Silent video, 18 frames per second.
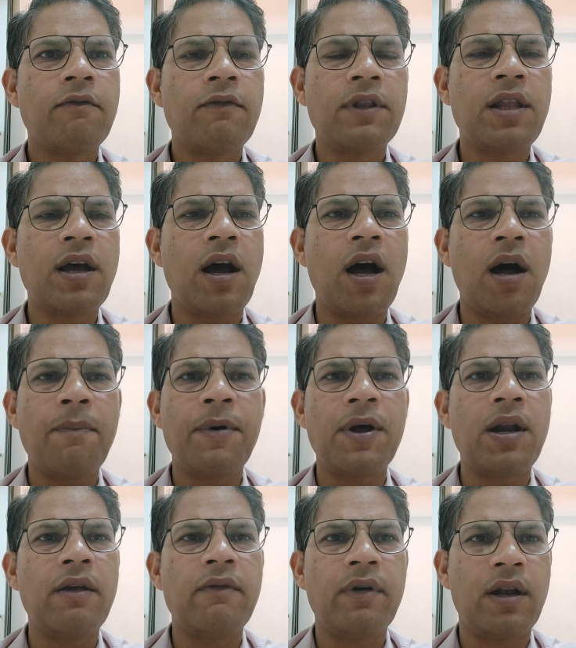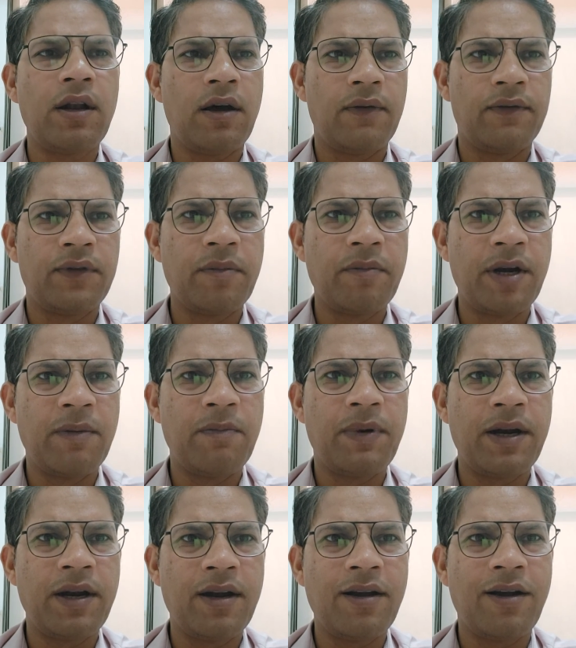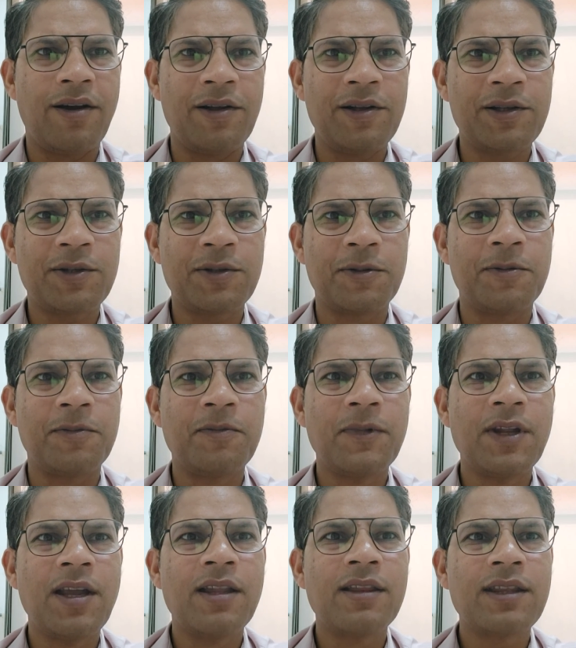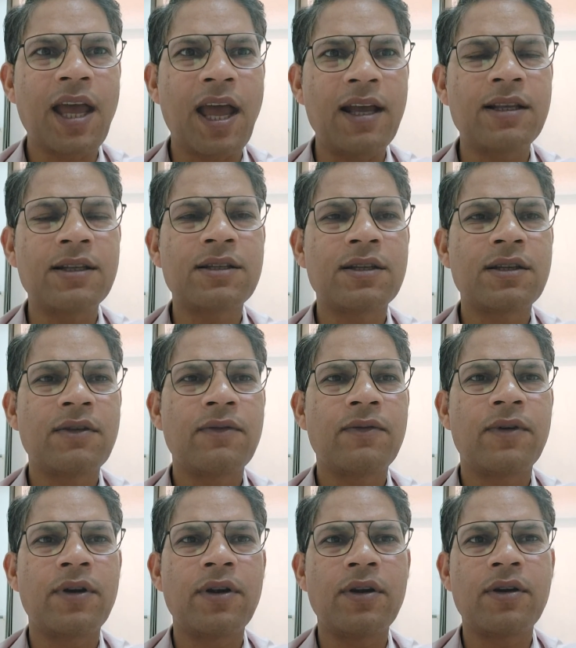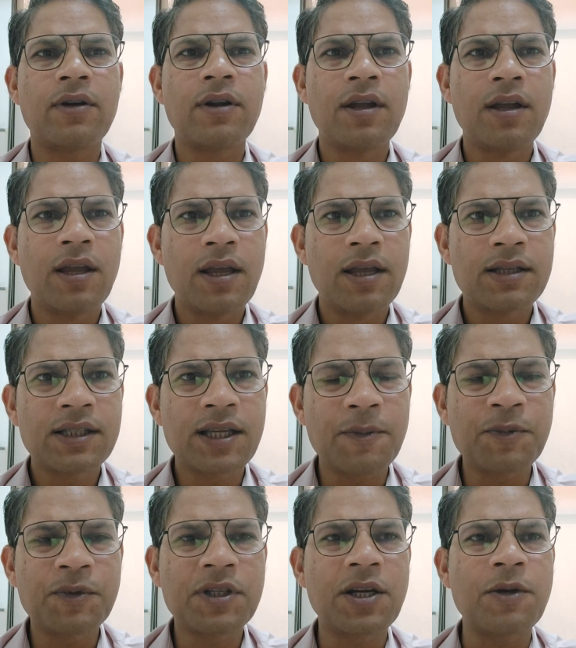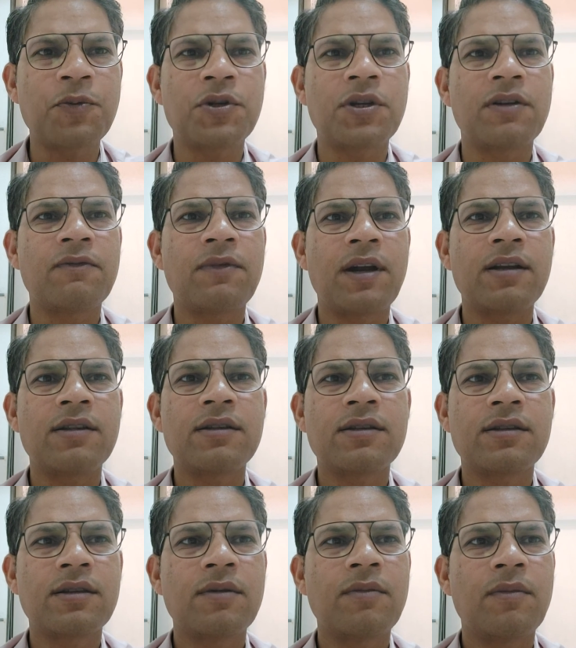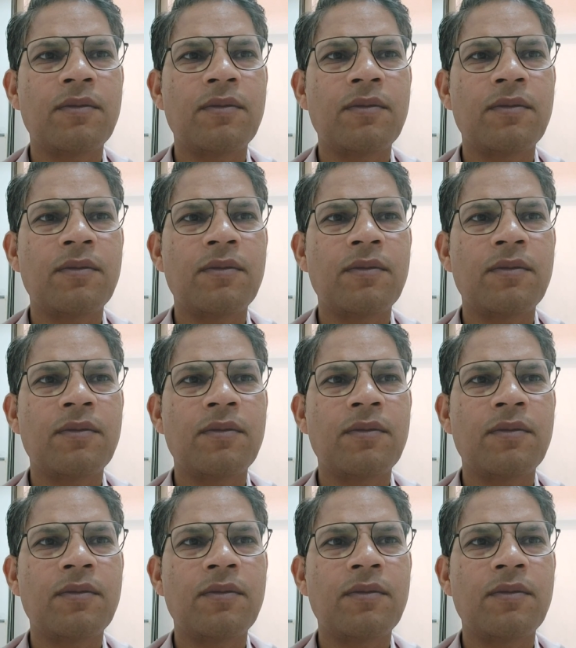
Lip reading: with the upper level of the midbrain also. Thanks for your subscription, friends.